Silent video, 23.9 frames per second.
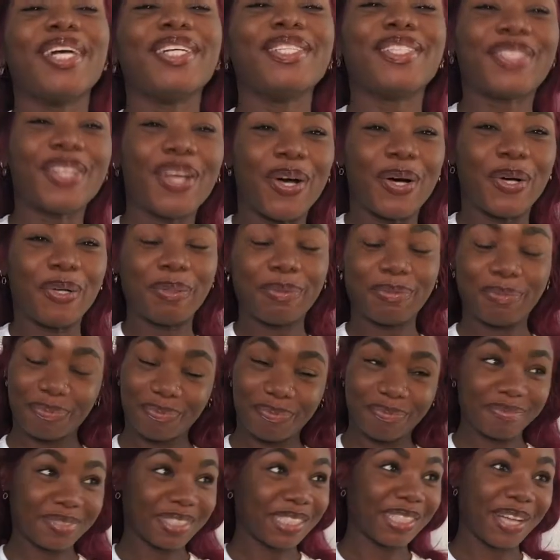So,
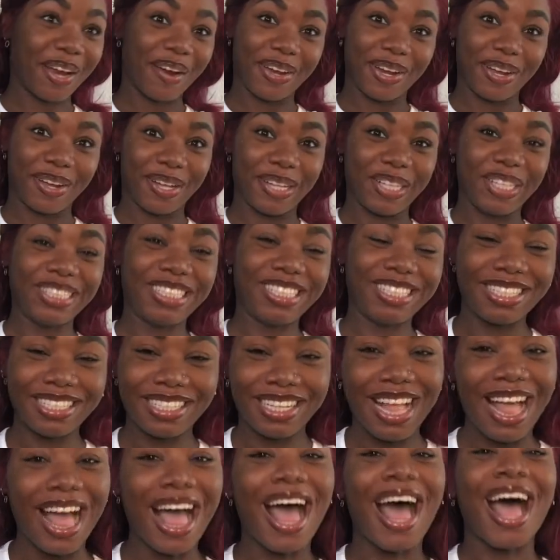sorry y'all.
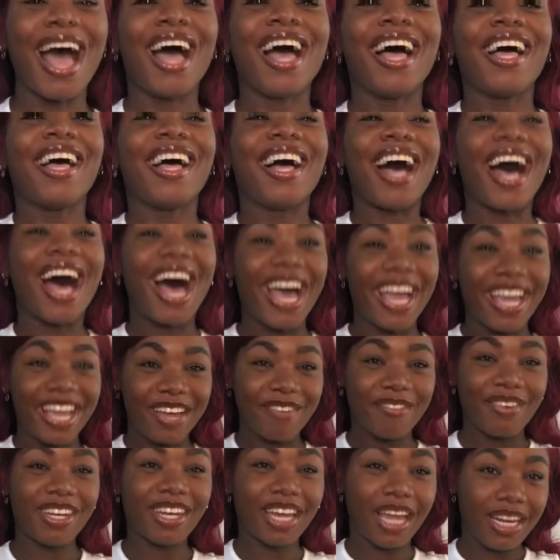I
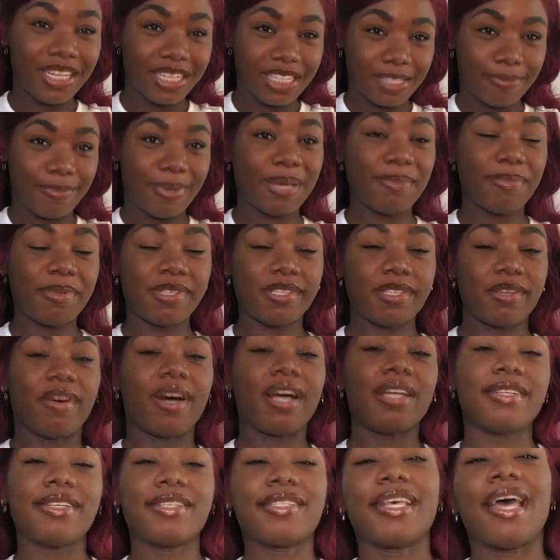am a 90s baby, so
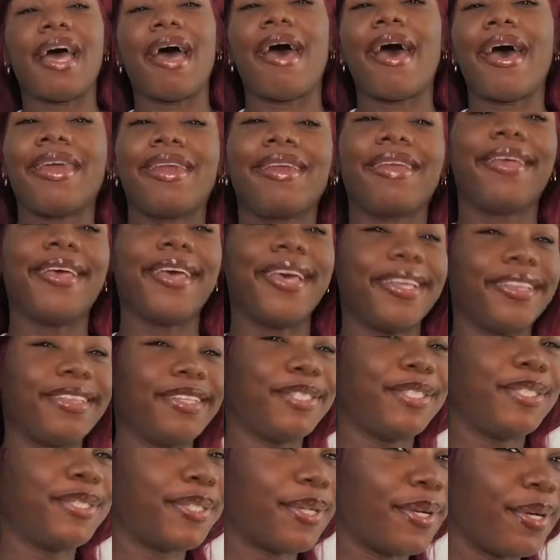I just had to get the
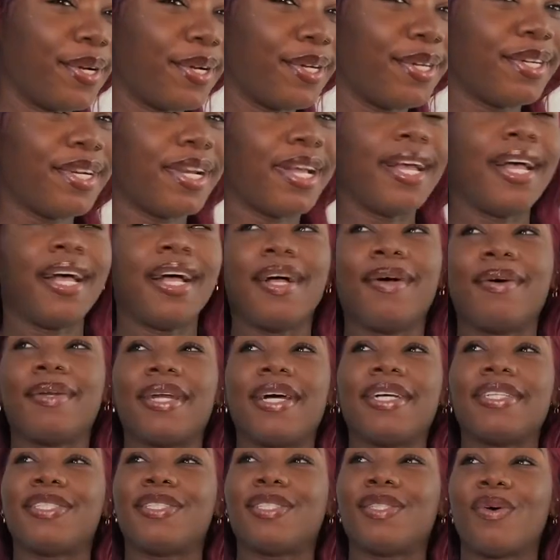shirt when
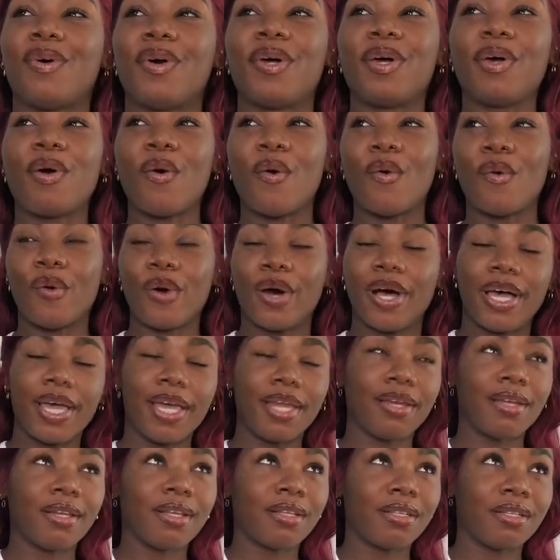I saw it
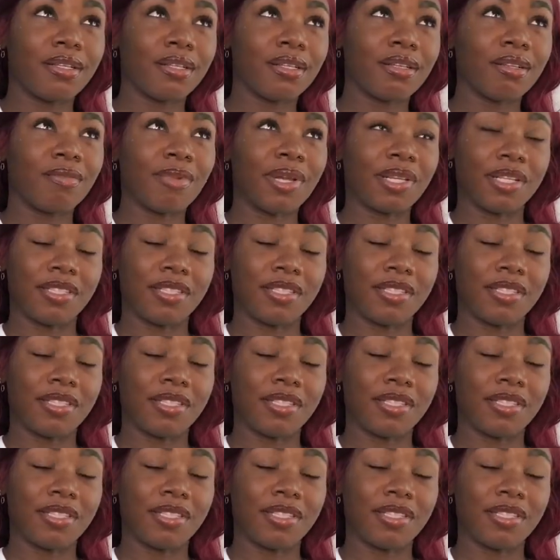on, I have